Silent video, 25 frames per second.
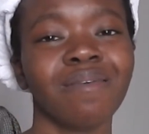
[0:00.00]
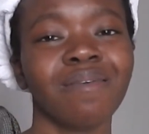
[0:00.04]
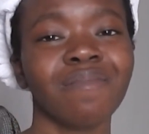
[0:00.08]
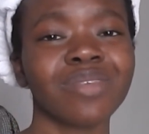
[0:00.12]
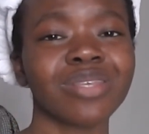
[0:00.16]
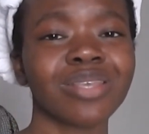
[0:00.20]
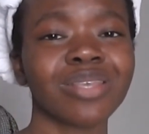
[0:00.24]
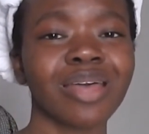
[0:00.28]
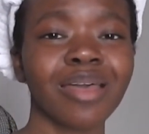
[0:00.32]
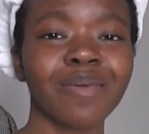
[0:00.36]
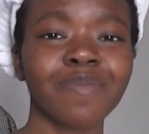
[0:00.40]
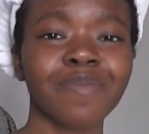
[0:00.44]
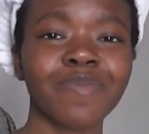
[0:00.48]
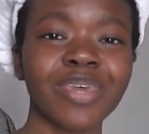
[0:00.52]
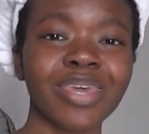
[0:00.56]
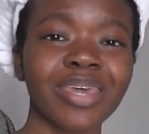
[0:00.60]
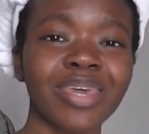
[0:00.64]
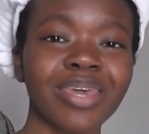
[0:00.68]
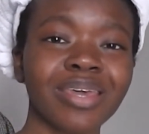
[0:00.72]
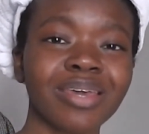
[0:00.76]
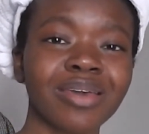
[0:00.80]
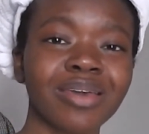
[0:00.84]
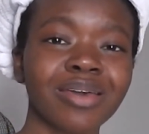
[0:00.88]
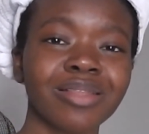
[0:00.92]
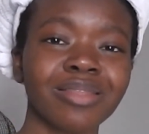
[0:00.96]
was like
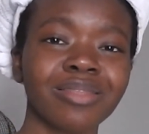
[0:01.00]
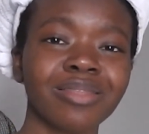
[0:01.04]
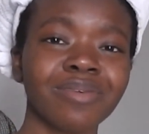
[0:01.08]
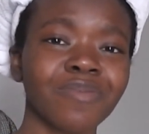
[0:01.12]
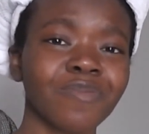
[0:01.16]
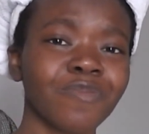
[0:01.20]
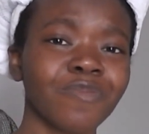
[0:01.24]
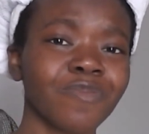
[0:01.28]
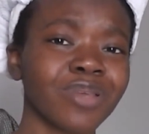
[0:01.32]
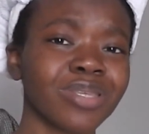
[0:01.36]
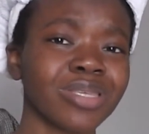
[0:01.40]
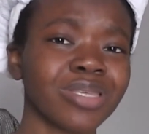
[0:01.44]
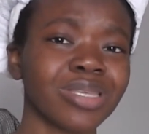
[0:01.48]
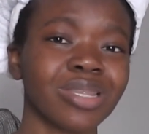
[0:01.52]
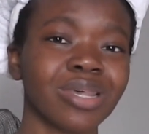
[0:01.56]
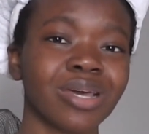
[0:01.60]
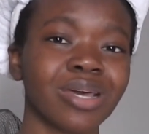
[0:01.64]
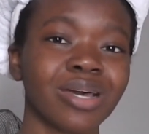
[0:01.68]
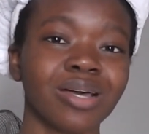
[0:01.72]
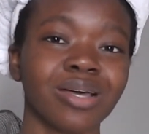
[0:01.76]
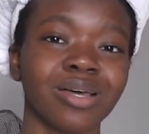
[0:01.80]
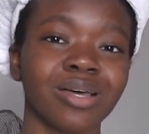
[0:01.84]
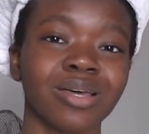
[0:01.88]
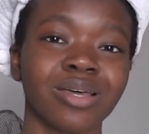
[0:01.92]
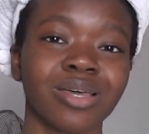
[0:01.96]
being a little
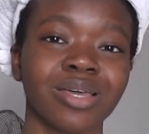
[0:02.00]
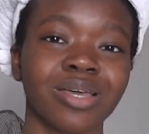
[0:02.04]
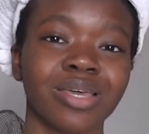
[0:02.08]
prisoner